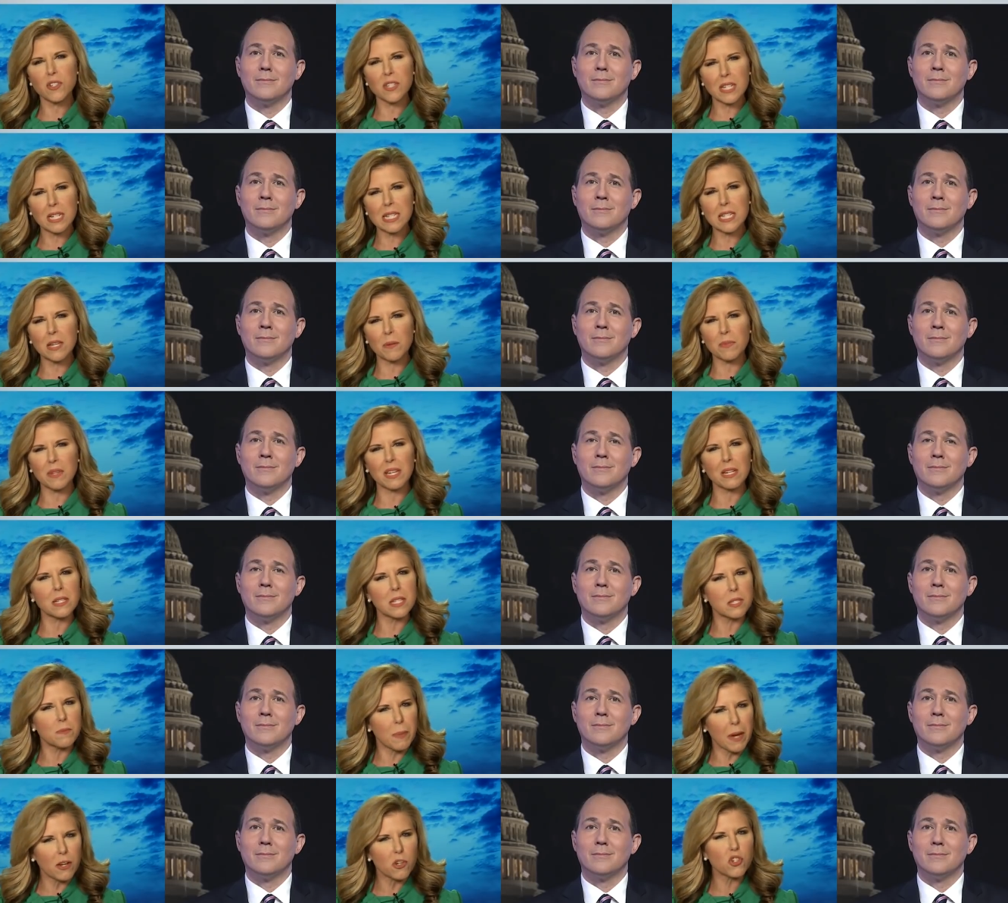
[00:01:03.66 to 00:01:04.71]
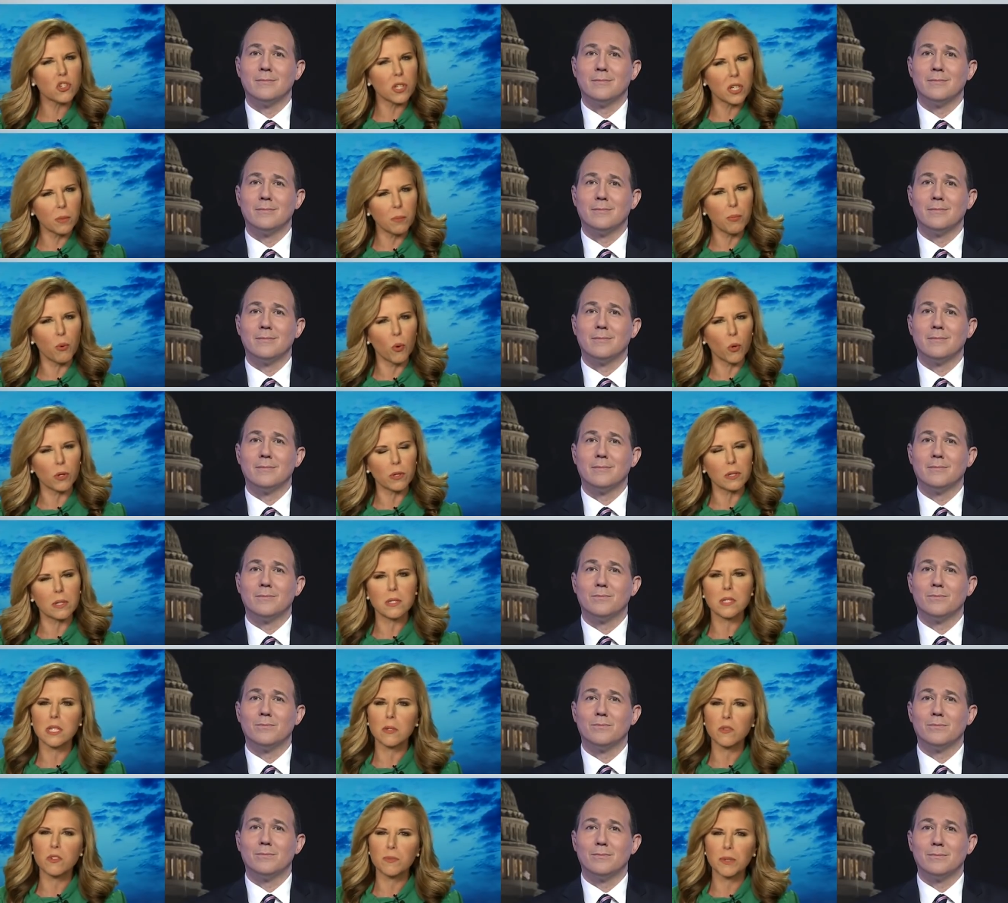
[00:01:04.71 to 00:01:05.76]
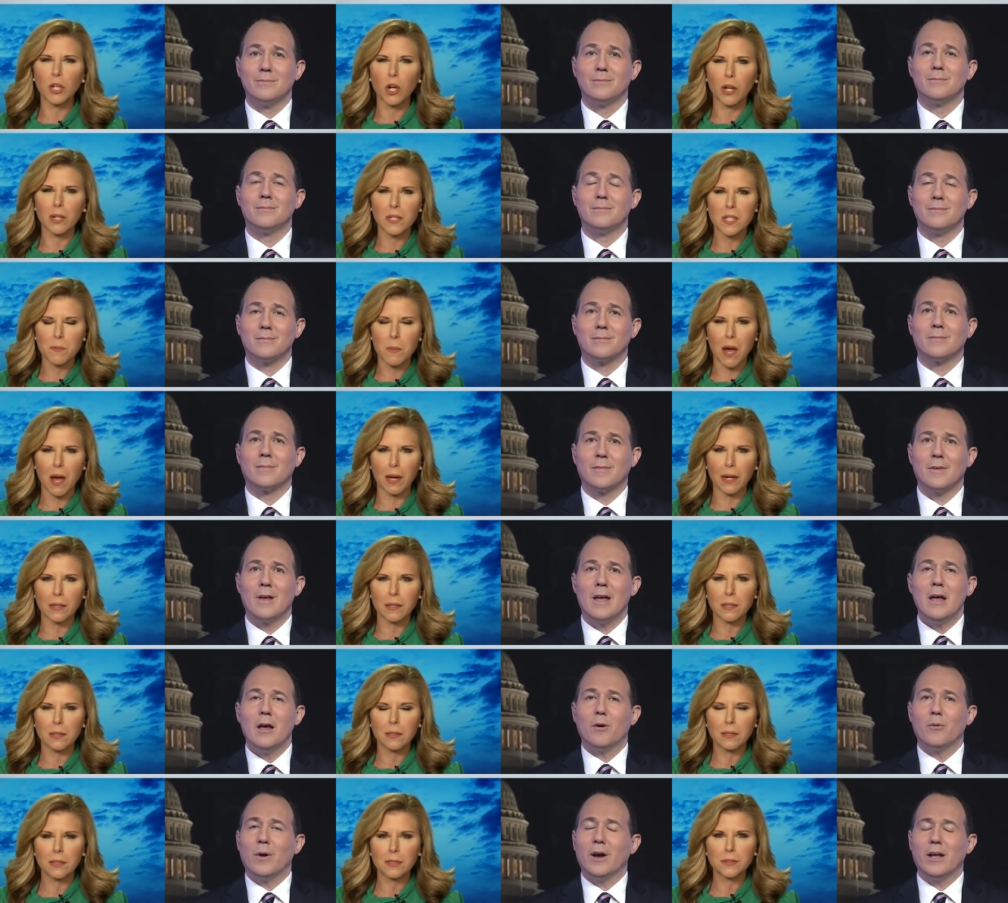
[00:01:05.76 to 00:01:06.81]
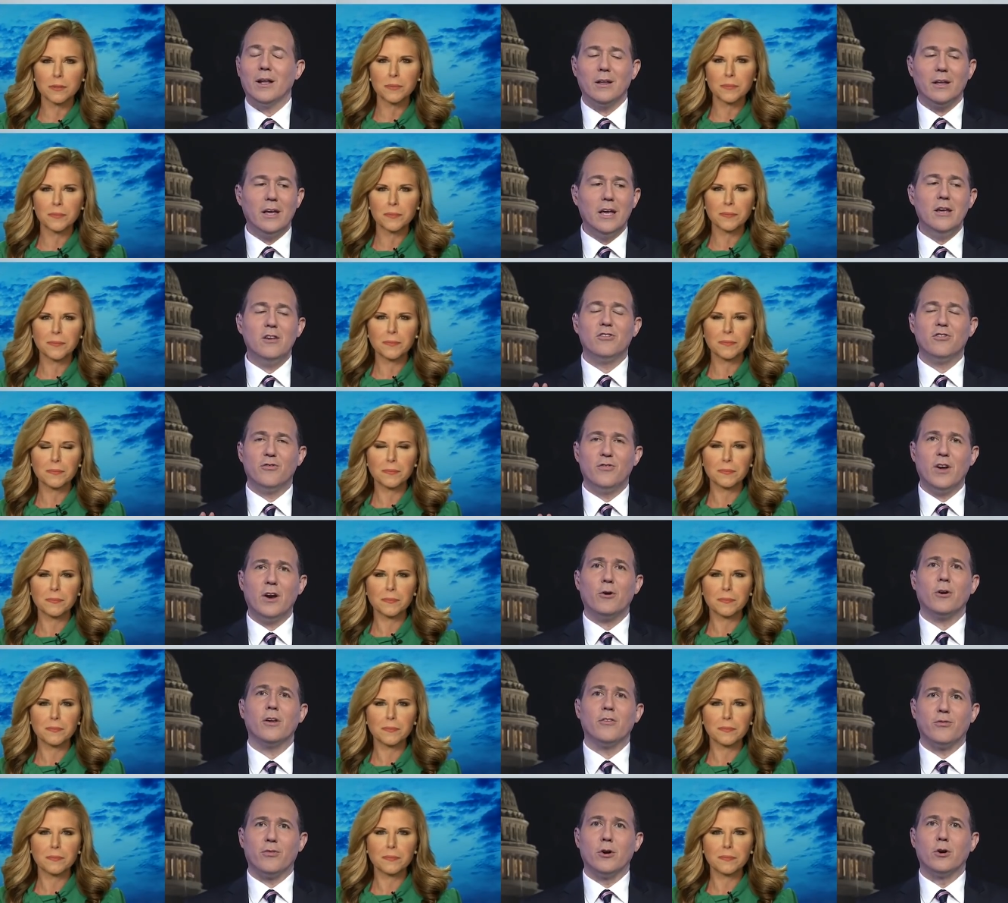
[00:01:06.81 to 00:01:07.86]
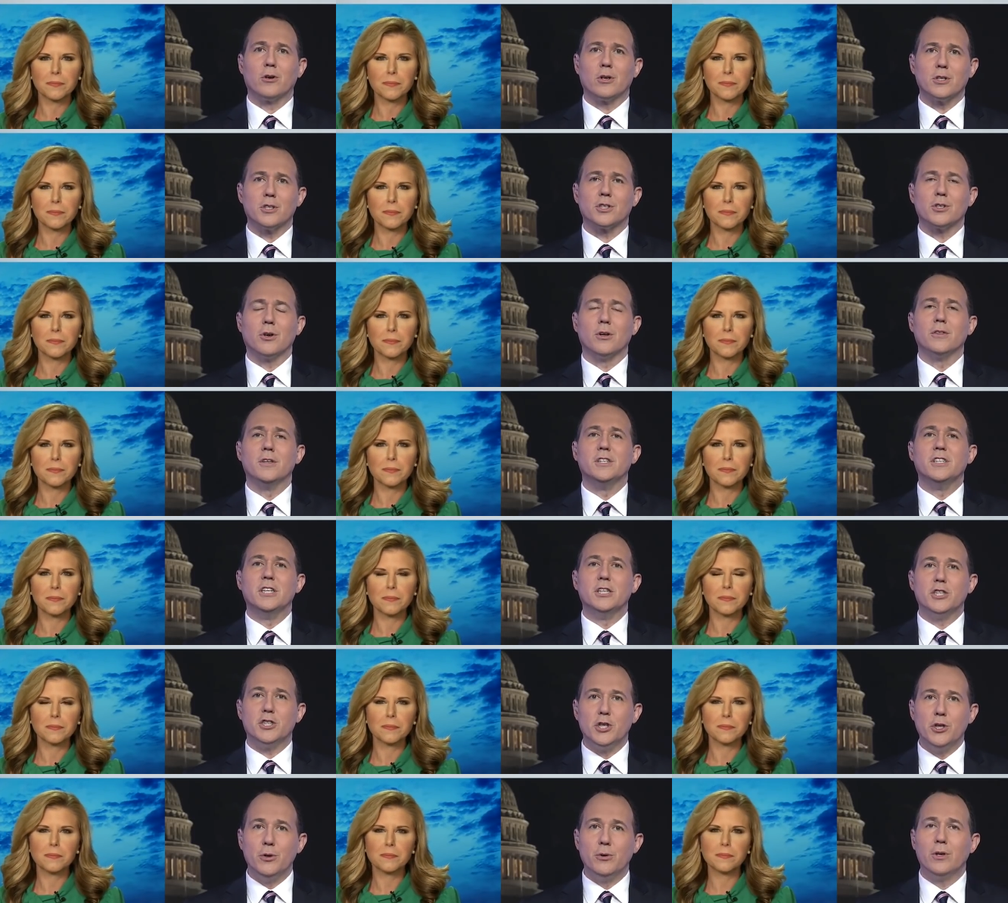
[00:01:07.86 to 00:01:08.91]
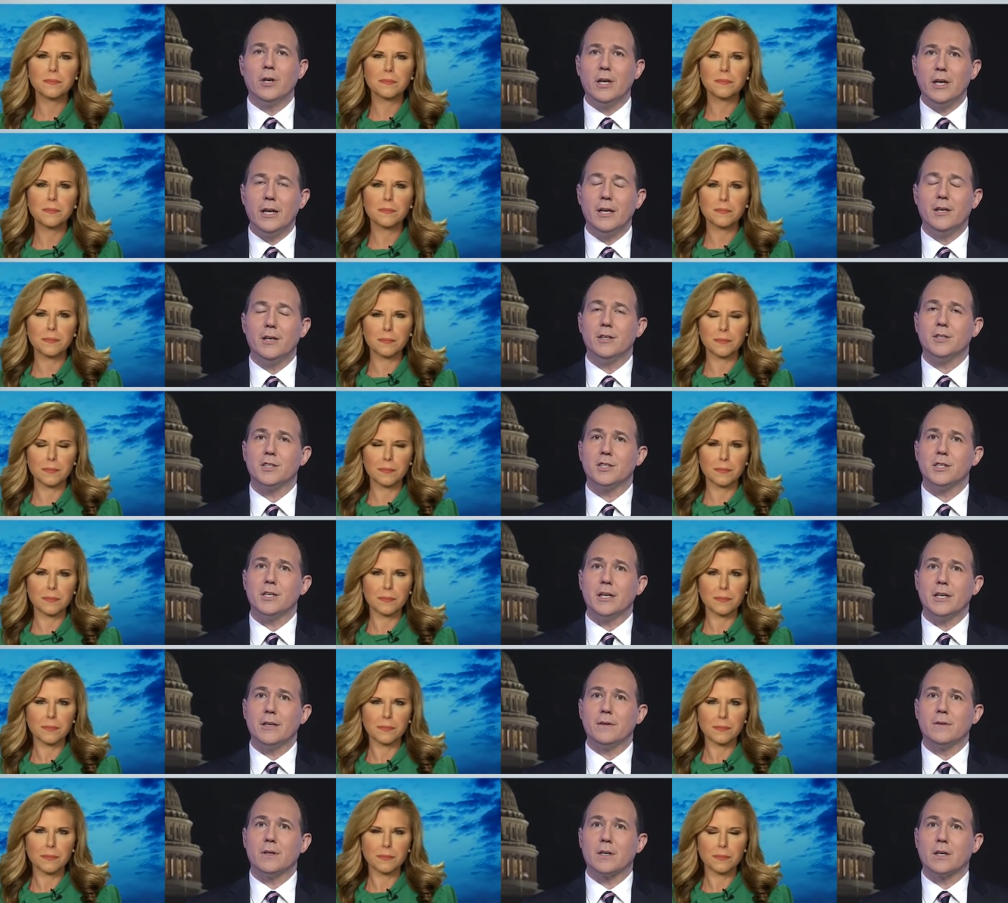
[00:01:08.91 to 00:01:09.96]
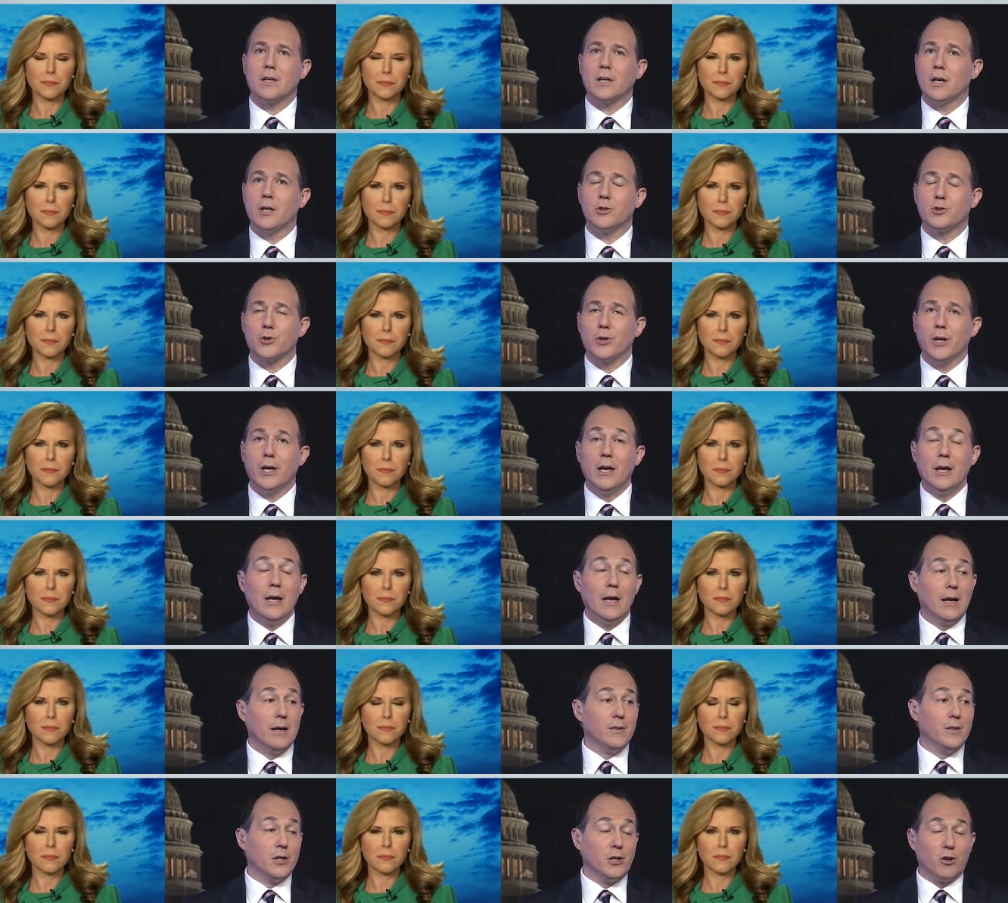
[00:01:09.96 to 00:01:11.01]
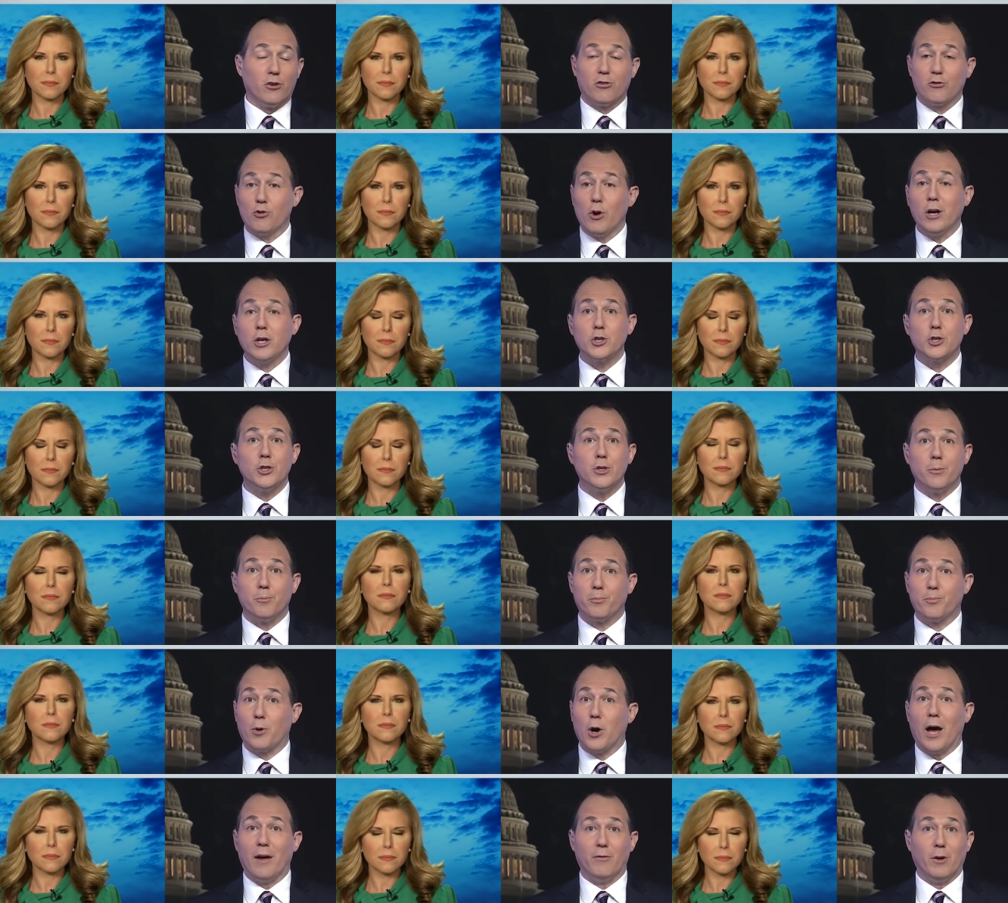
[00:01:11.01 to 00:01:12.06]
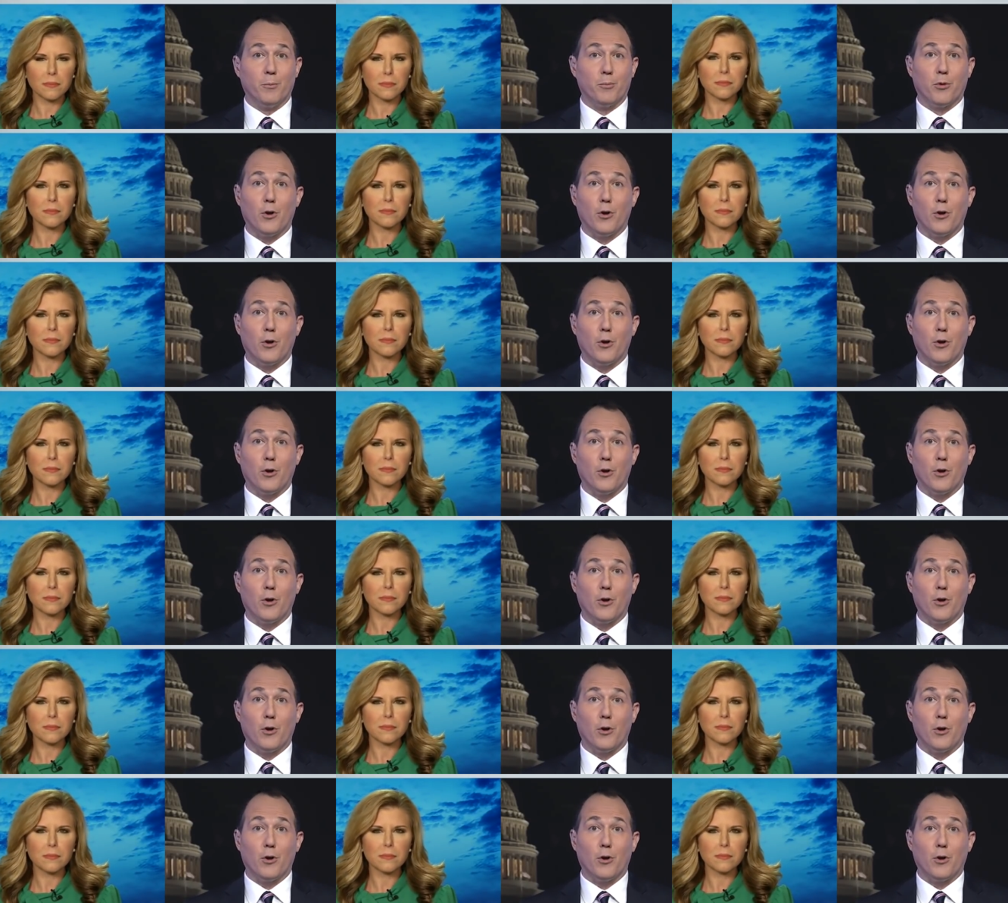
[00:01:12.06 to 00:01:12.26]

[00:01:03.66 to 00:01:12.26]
Speaker 1: you see something especially important that seemed to be on his mind?
Speaker 2: Well, he's very focused on the disunity he's seeing in the country, the destruction of private